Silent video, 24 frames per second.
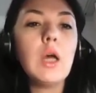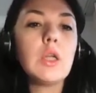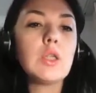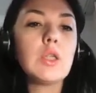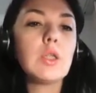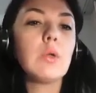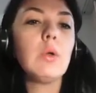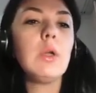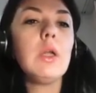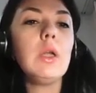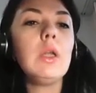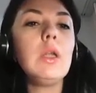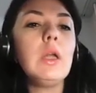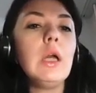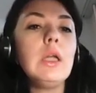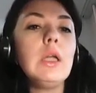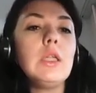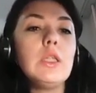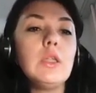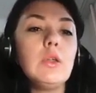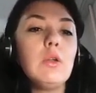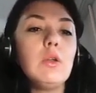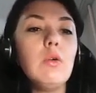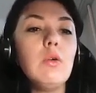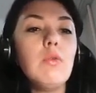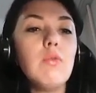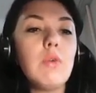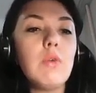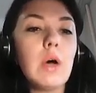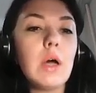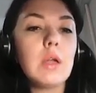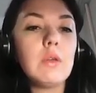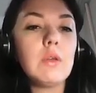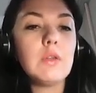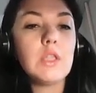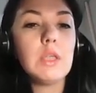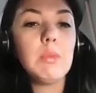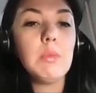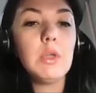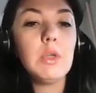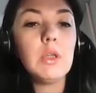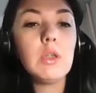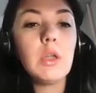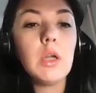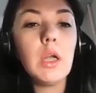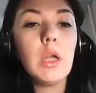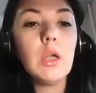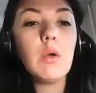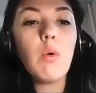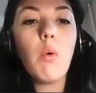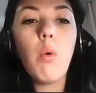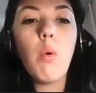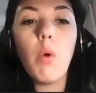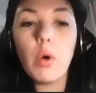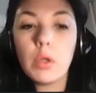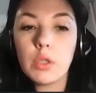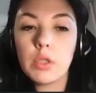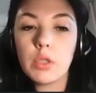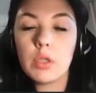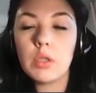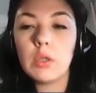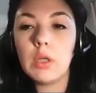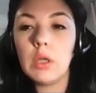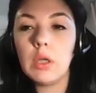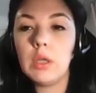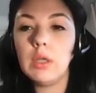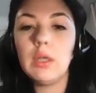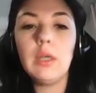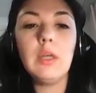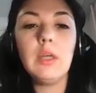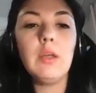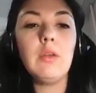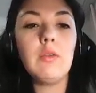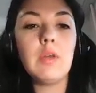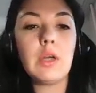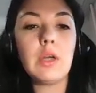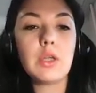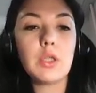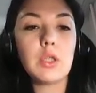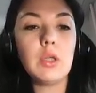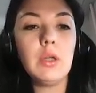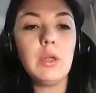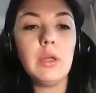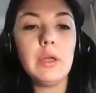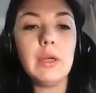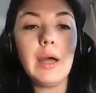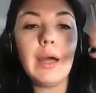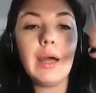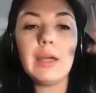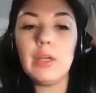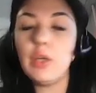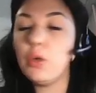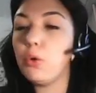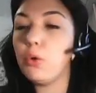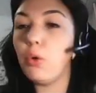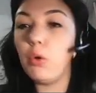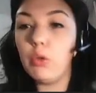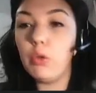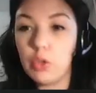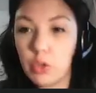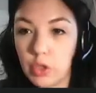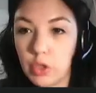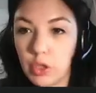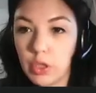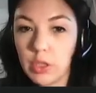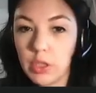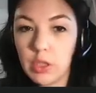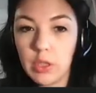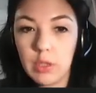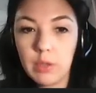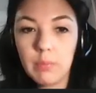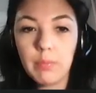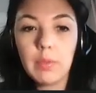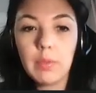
So in 1901, Dmitry Ott, and he is actually gynecologist,